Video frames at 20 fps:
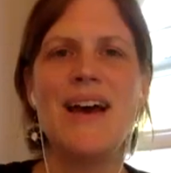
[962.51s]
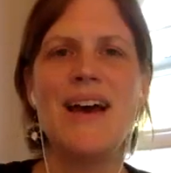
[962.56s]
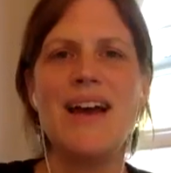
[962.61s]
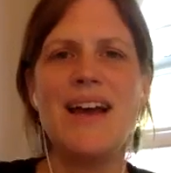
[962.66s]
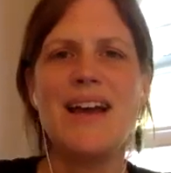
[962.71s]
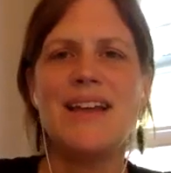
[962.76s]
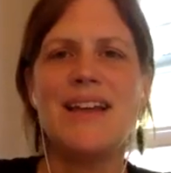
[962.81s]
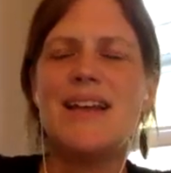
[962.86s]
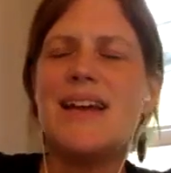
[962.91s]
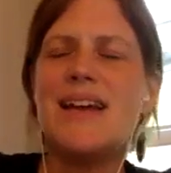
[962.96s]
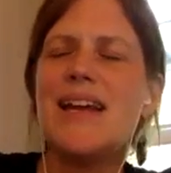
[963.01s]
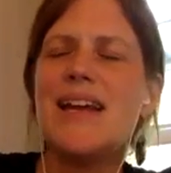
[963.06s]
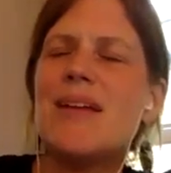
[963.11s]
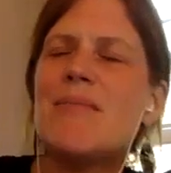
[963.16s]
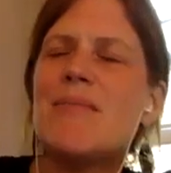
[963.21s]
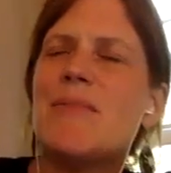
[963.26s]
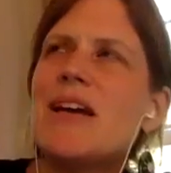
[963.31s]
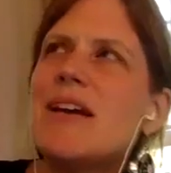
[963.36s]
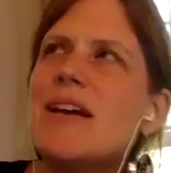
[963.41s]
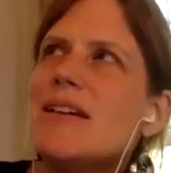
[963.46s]
And
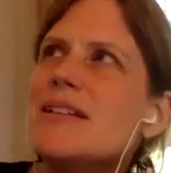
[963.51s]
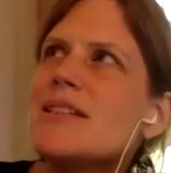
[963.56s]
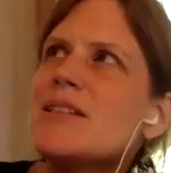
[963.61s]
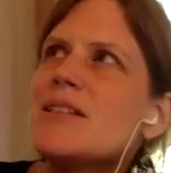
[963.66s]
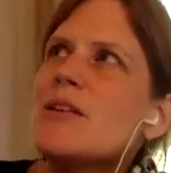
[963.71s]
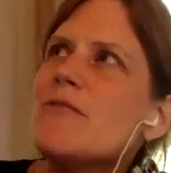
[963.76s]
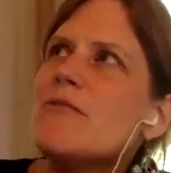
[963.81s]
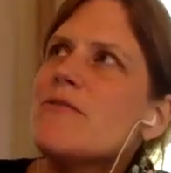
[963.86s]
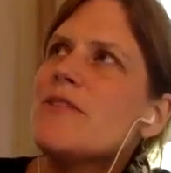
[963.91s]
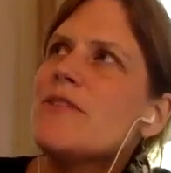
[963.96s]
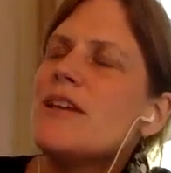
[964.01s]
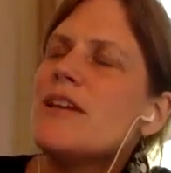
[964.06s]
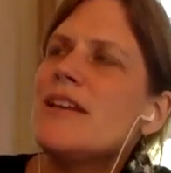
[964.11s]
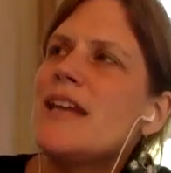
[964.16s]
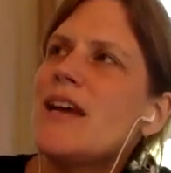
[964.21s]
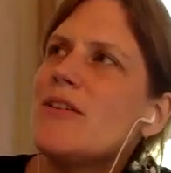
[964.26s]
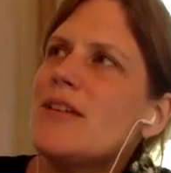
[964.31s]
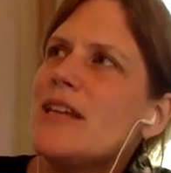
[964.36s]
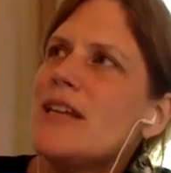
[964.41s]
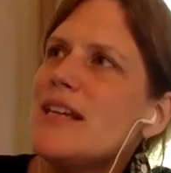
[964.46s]
Emma, sort of
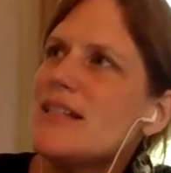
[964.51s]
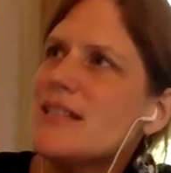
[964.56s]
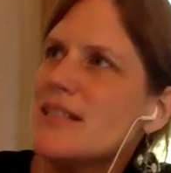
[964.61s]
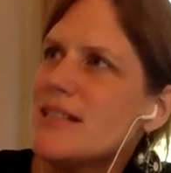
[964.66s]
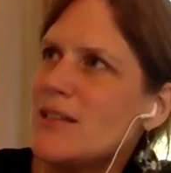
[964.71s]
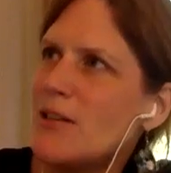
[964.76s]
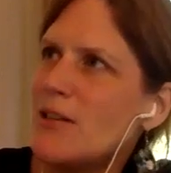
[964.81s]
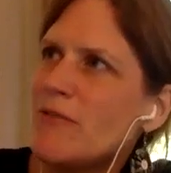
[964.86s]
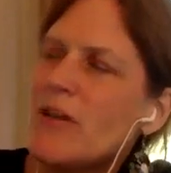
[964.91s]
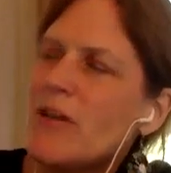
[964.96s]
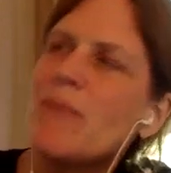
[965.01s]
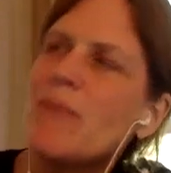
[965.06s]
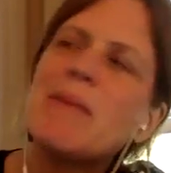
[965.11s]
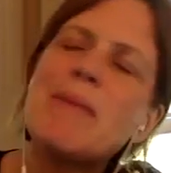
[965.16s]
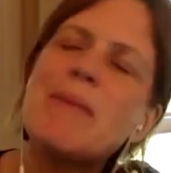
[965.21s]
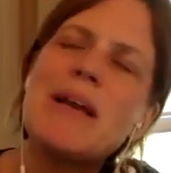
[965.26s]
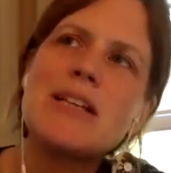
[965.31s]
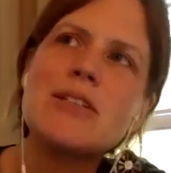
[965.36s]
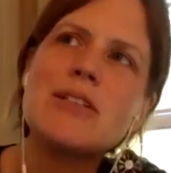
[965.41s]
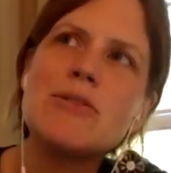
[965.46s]
nowadays, sort of coming
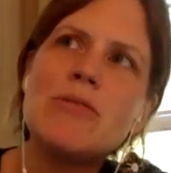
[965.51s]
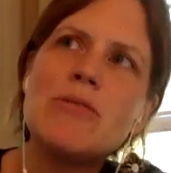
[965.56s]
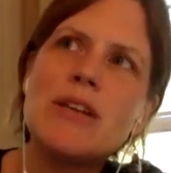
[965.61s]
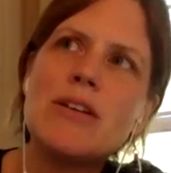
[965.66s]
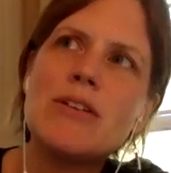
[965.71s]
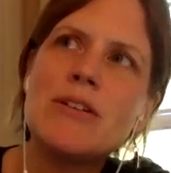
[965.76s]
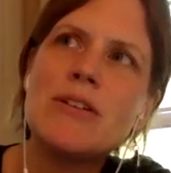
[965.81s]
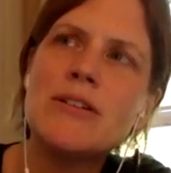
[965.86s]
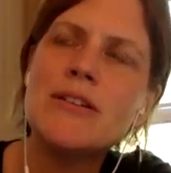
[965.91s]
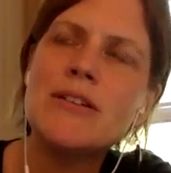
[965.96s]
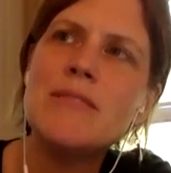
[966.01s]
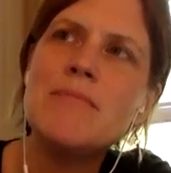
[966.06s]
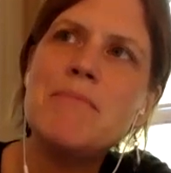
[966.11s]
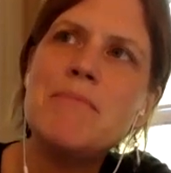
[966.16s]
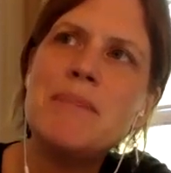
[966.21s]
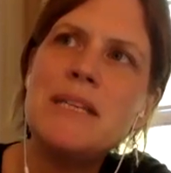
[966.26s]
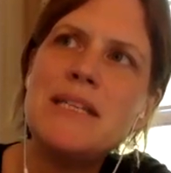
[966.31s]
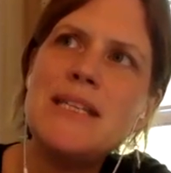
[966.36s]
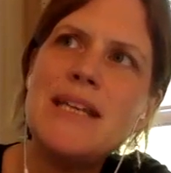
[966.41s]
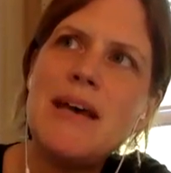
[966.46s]
back to the current
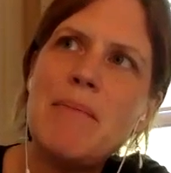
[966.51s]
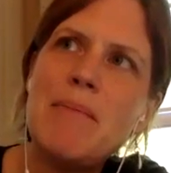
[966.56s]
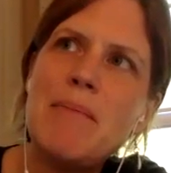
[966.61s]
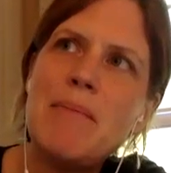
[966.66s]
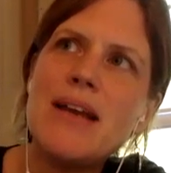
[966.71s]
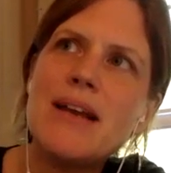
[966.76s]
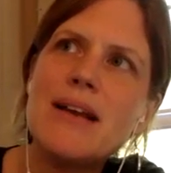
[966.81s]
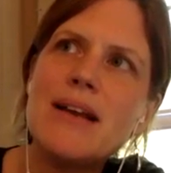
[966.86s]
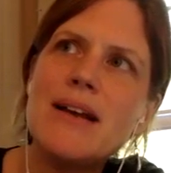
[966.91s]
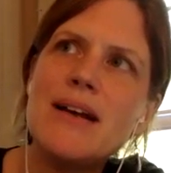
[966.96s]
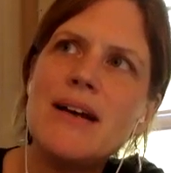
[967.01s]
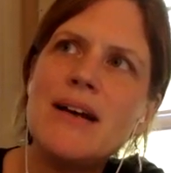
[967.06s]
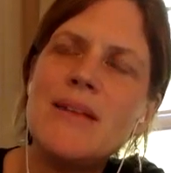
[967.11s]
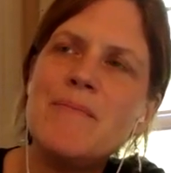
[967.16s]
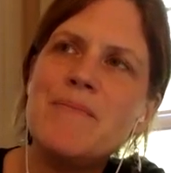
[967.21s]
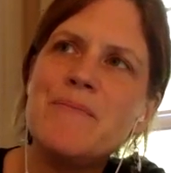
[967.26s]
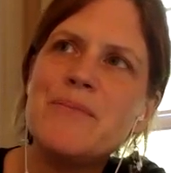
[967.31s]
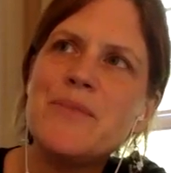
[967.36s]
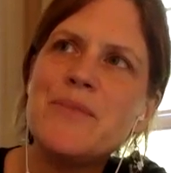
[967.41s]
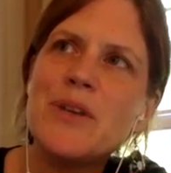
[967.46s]
pandemic,
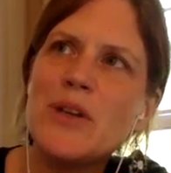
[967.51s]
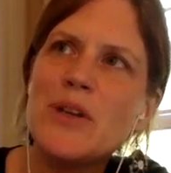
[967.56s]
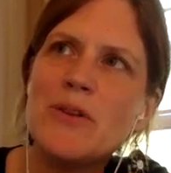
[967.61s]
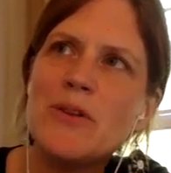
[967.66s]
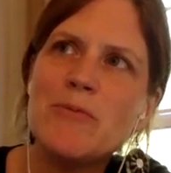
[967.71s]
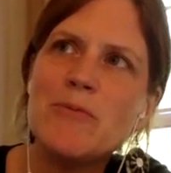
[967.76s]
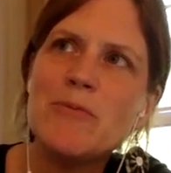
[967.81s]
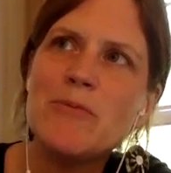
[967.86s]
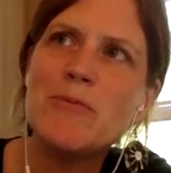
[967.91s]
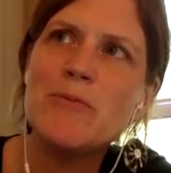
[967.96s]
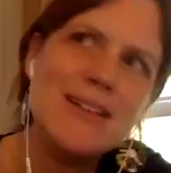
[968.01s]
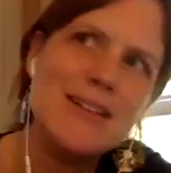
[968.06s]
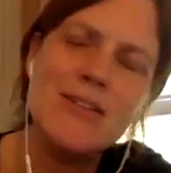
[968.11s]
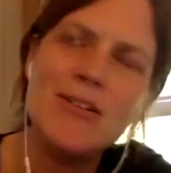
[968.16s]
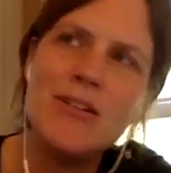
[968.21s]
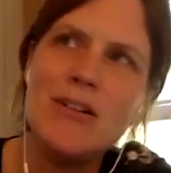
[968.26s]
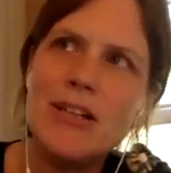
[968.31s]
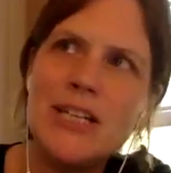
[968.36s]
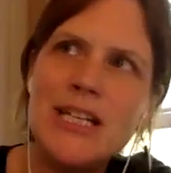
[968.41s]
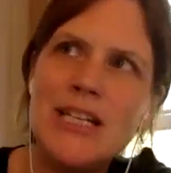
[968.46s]
you know, we
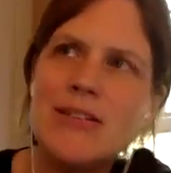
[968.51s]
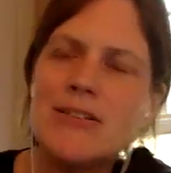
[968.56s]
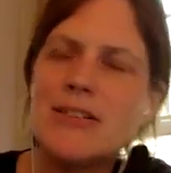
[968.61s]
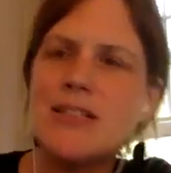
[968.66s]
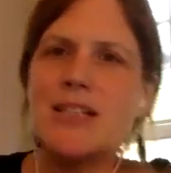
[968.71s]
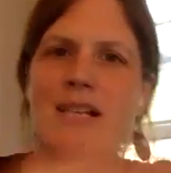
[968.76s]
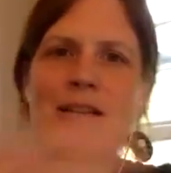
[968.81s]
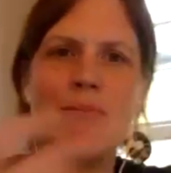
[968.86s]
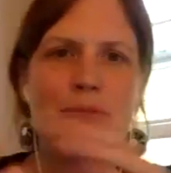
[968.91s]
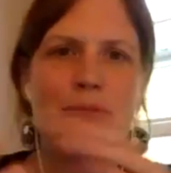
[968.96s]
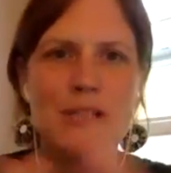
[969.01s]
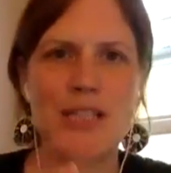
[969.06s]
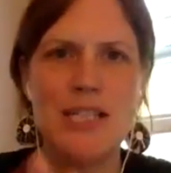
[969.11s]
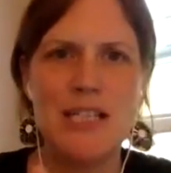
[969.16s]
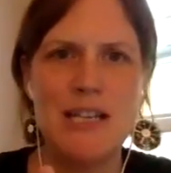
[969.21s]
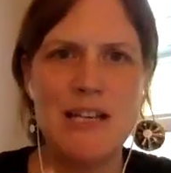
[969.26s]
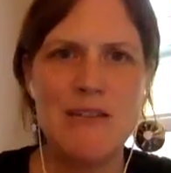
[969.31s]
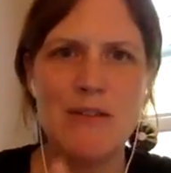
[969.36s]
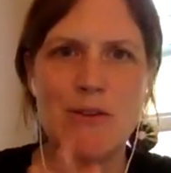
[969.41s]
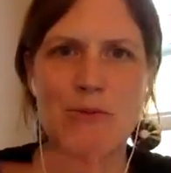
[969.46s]
all hear it's
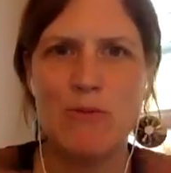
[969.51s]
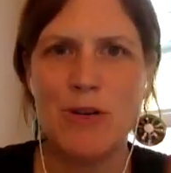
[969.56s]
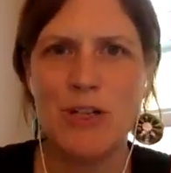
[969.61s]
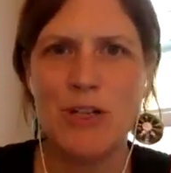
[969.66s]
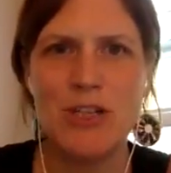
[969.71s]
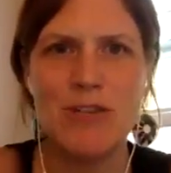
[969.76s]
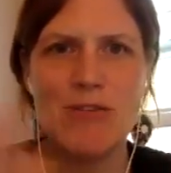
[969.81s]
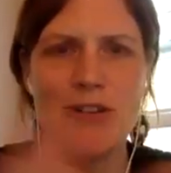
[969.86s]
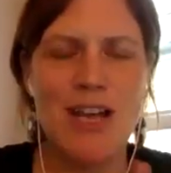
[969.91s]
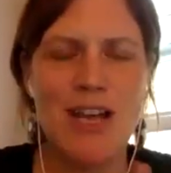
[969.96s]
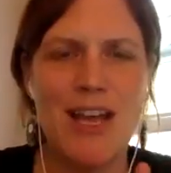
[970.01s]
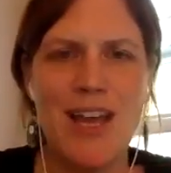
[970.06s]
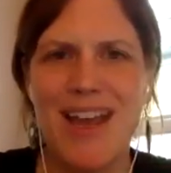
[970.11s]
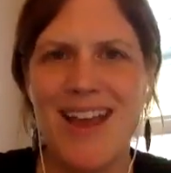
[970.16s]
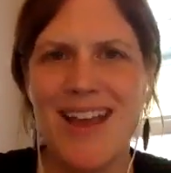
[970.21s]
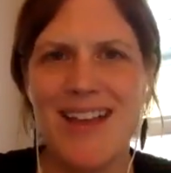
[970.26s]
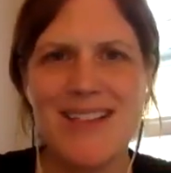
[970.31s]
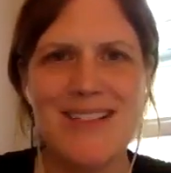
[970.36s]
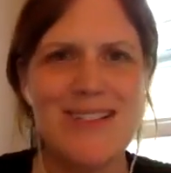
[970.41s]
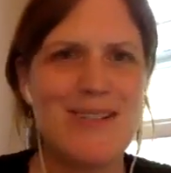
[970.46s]
imperative, you wash your
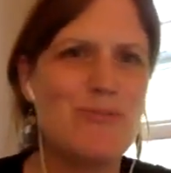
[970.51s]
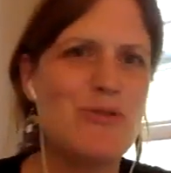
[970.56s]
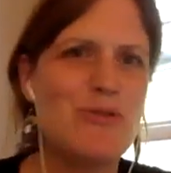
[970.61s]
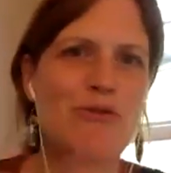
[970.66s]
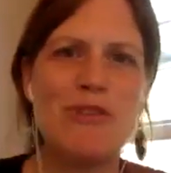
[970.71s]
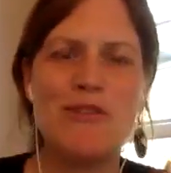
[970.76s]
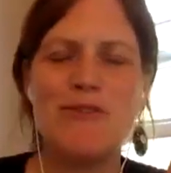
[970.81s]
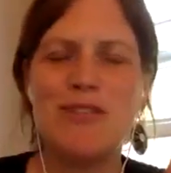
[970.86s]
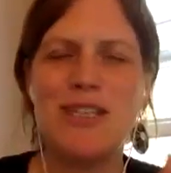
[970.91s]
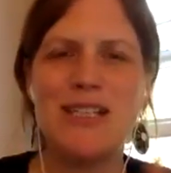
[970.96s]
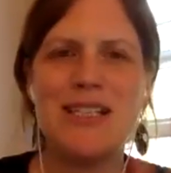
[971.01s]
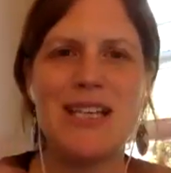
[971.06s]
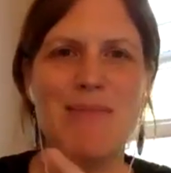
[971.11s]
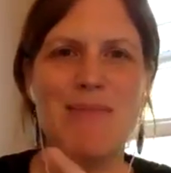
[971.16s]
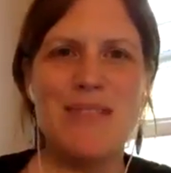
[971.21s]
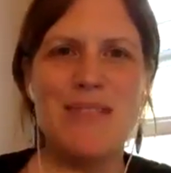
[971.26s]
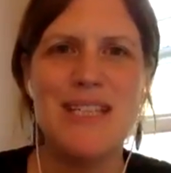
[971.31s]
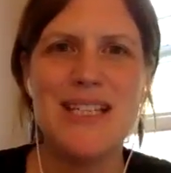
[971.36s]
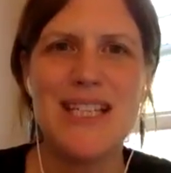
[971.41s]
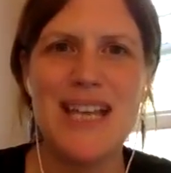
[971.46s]
hands up to 50
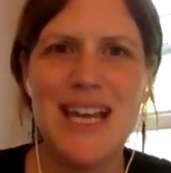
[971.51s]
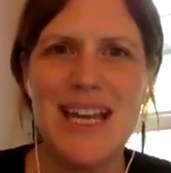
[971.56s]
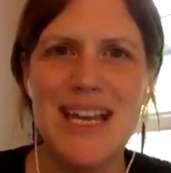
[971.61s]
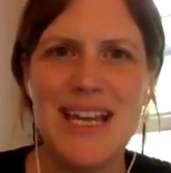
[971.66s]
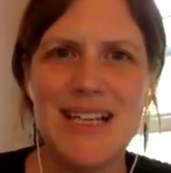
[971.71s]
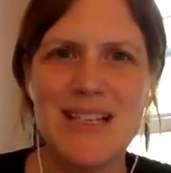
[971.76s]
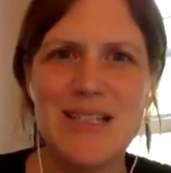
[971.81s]
times a day.